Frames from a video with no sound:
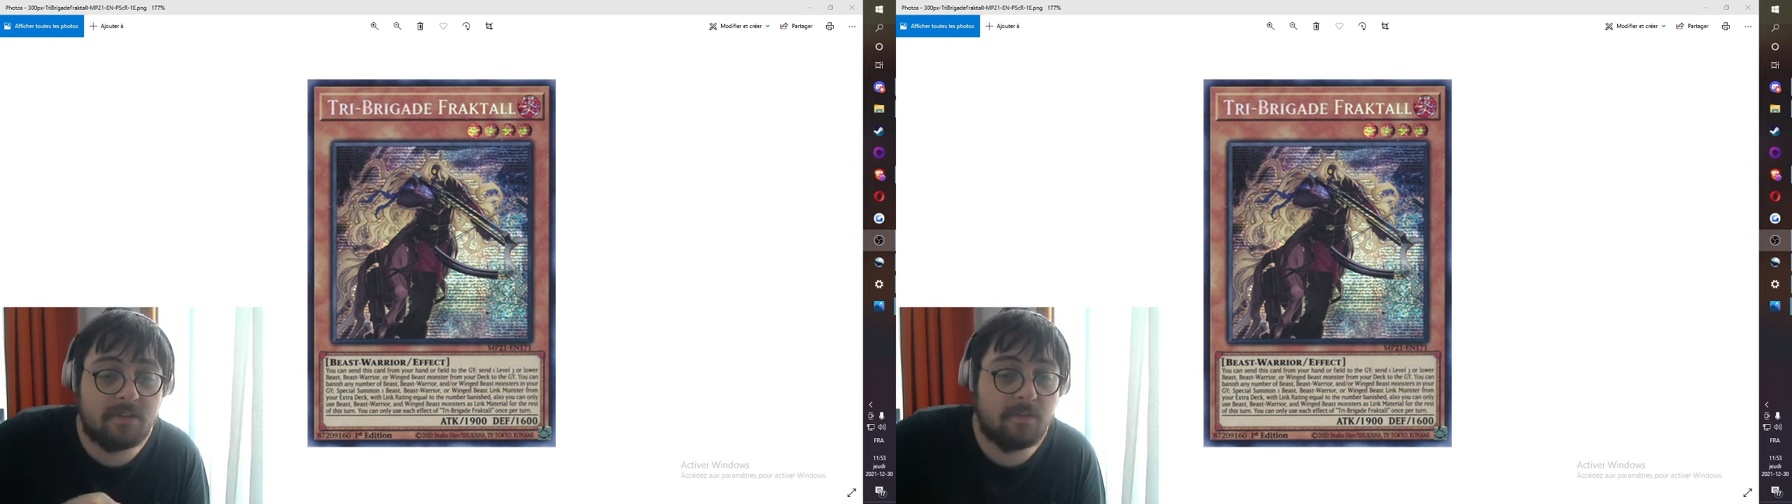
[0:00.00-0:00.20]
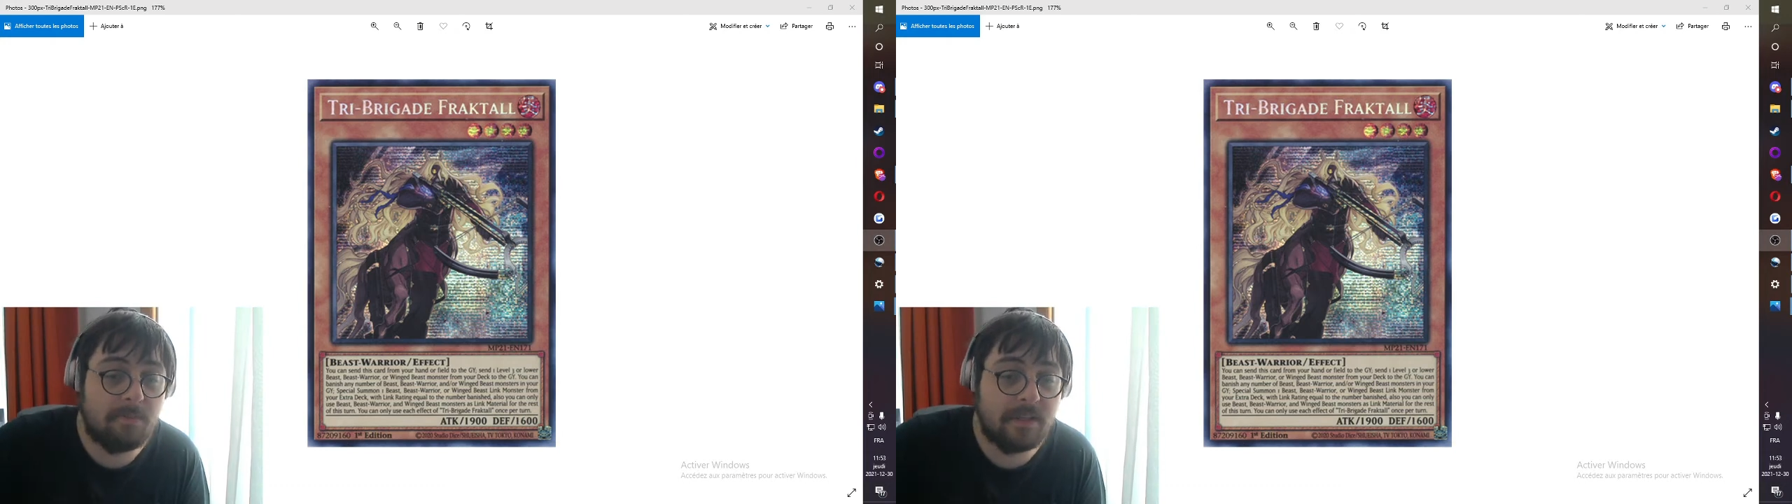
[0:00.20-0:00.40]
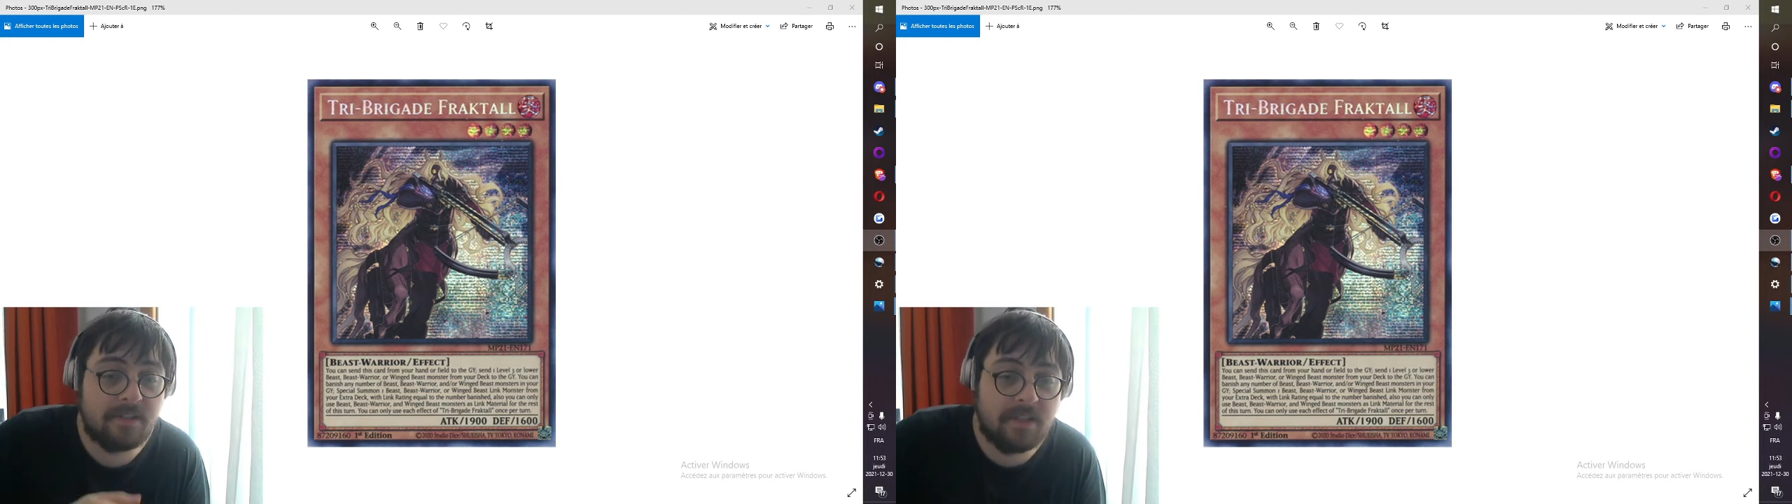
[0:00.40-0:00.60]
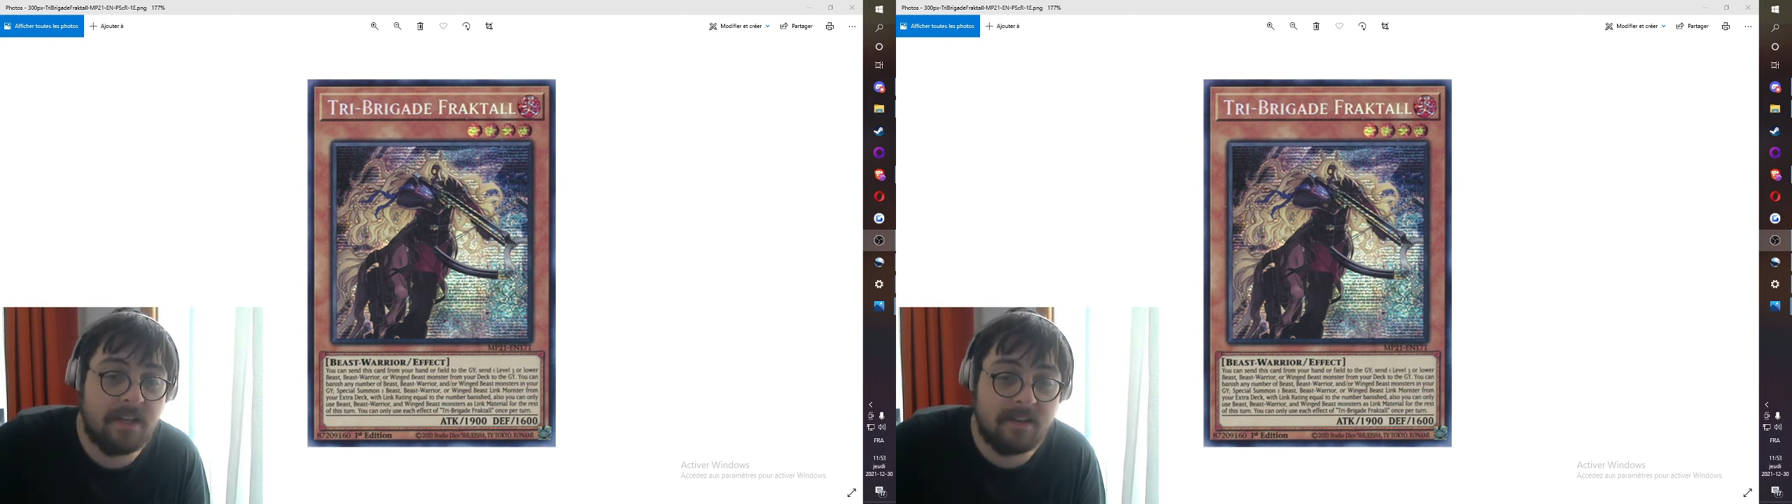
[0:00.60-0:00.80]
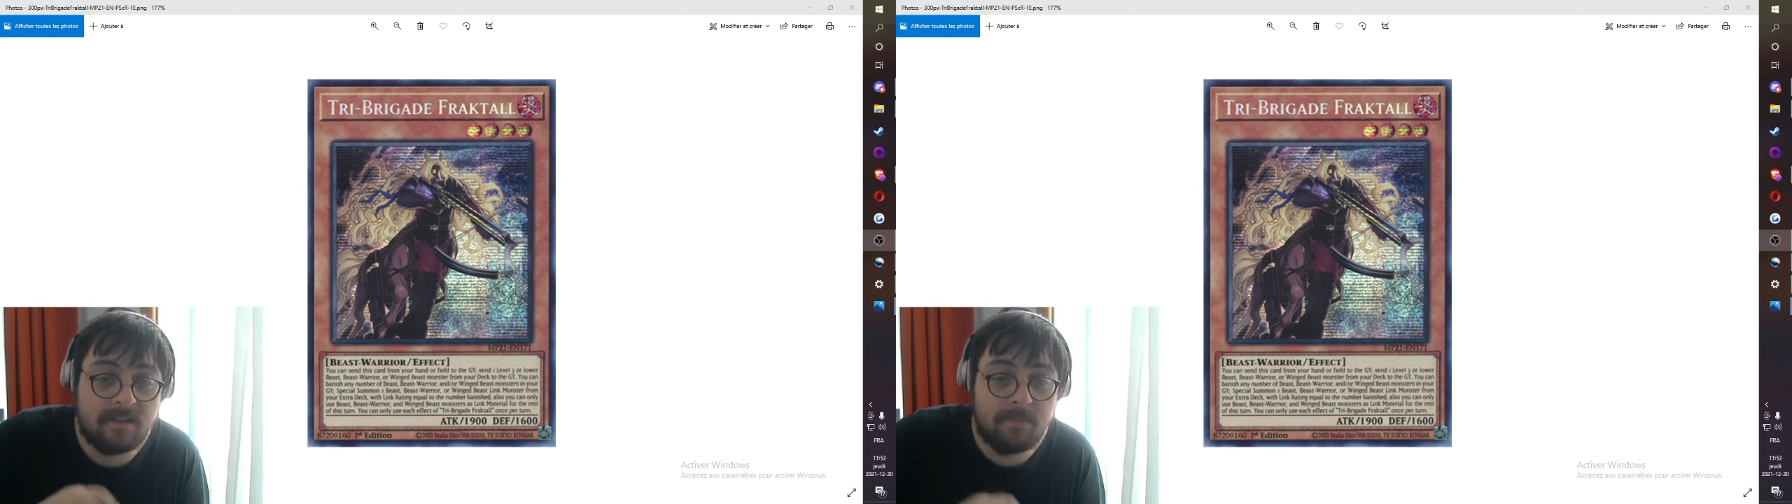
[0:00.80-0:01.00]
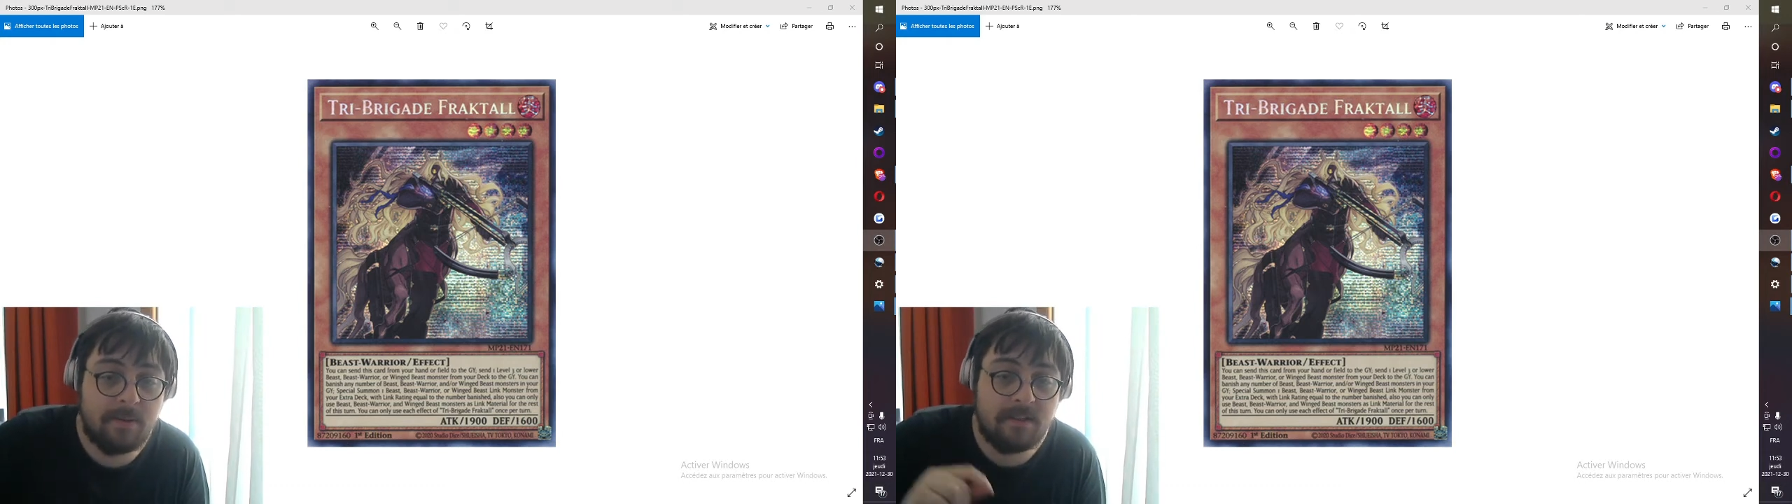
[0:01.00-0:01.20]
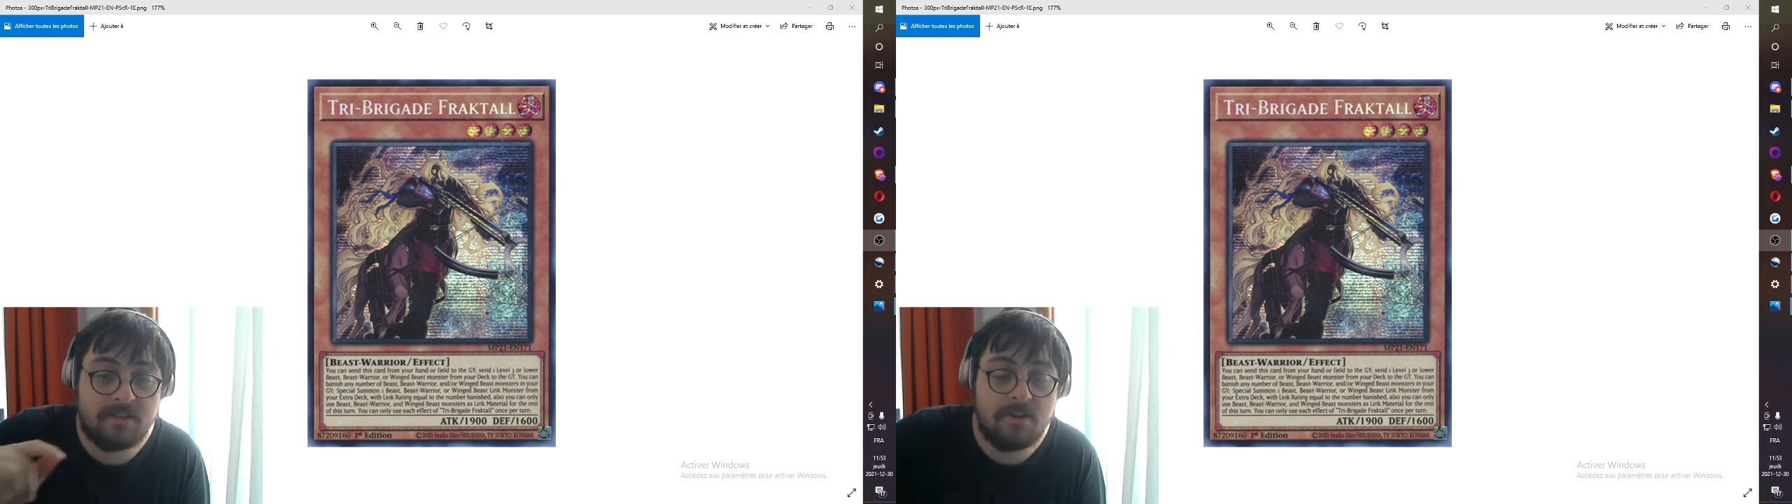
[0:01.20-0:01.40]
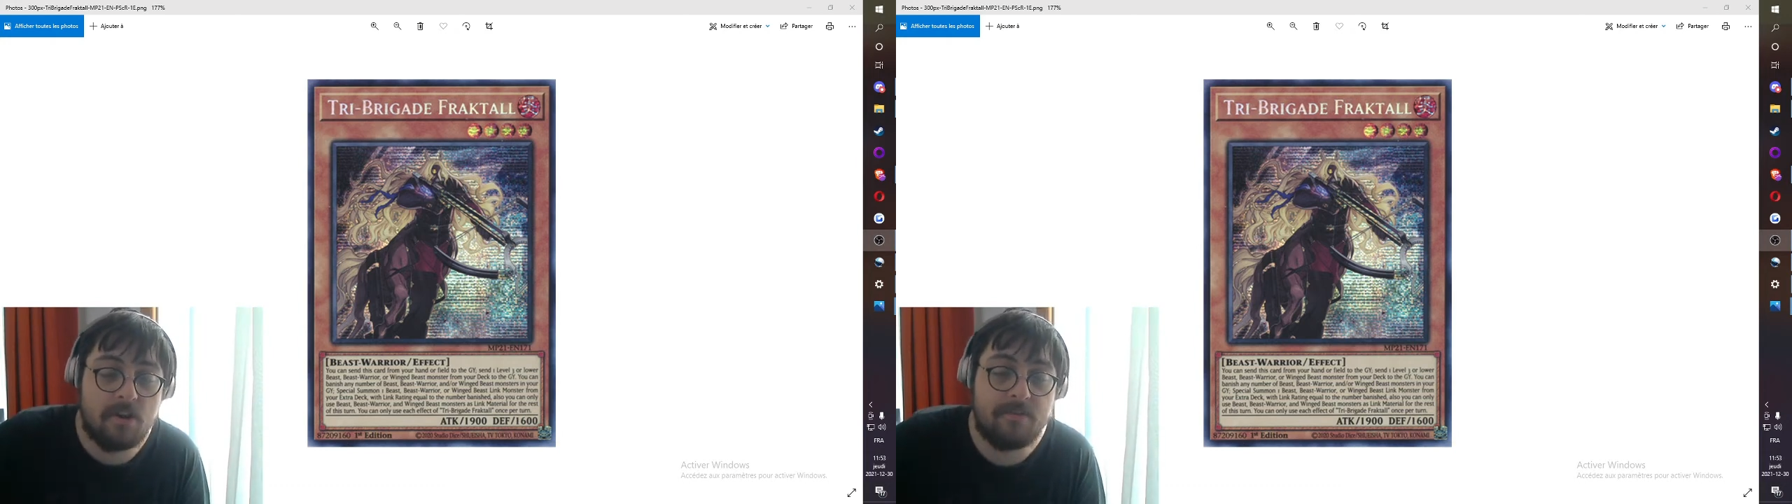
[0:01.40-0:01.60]
to pitch Kit to
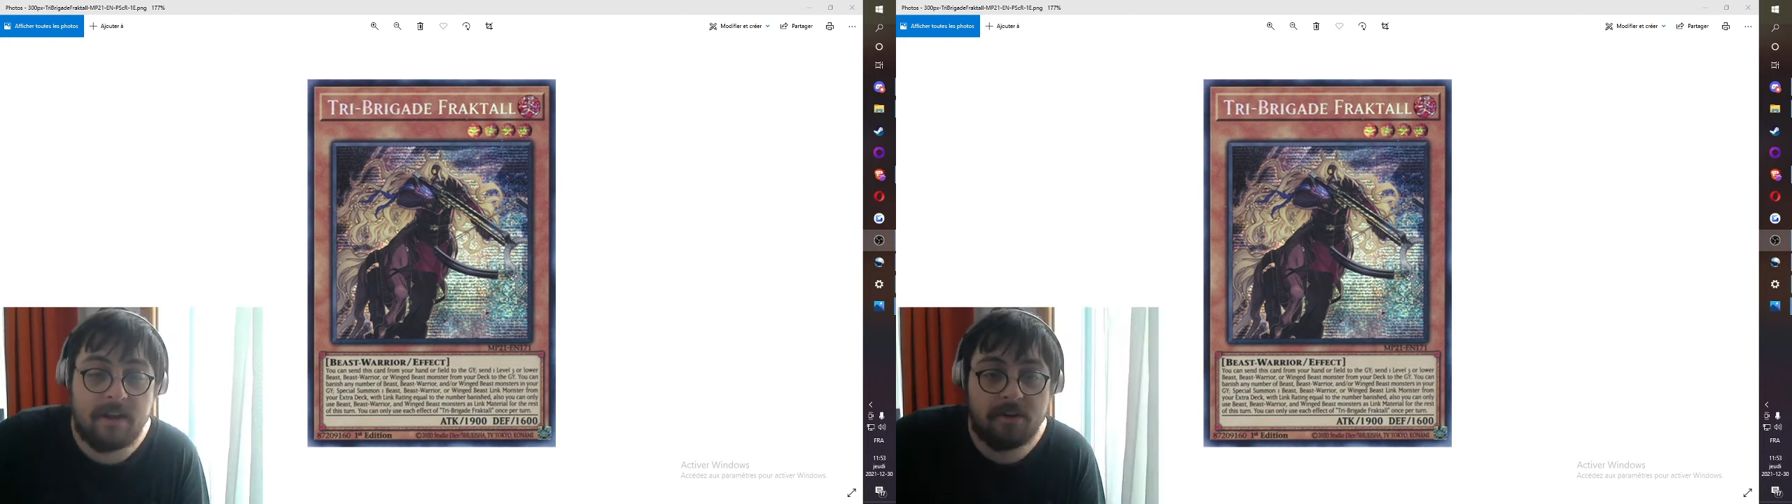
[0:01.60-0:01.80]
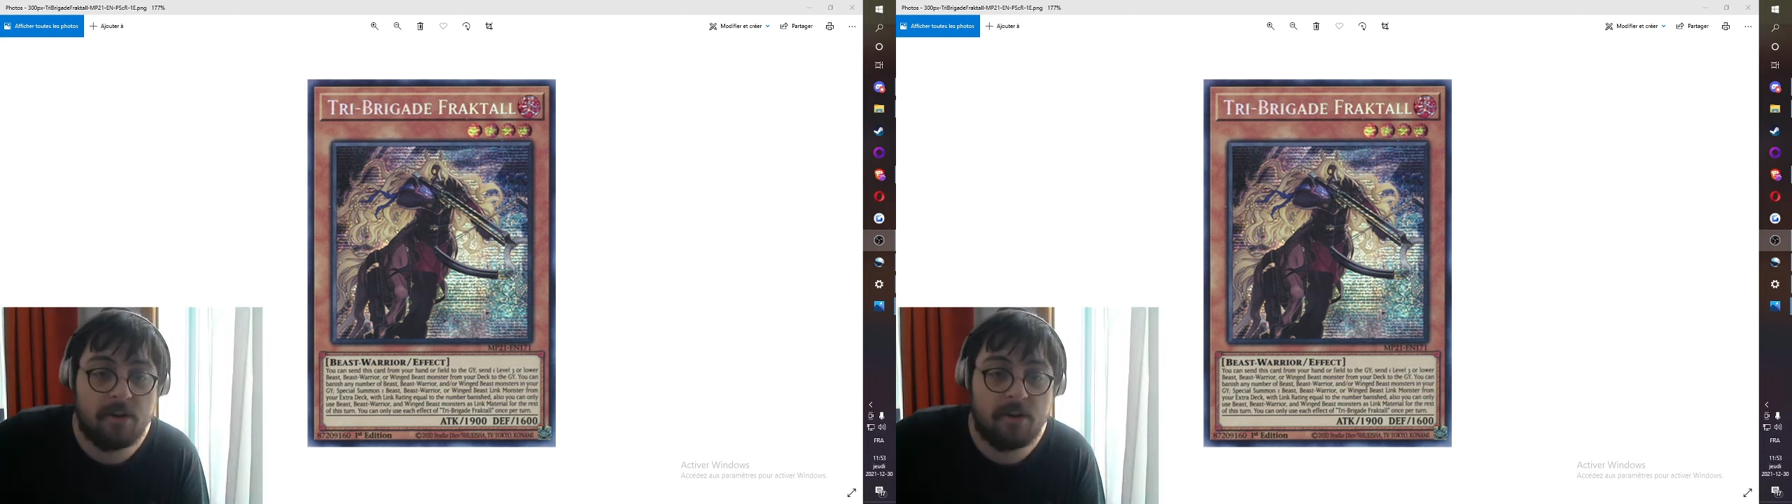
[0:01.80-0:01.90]
pitch Nerval,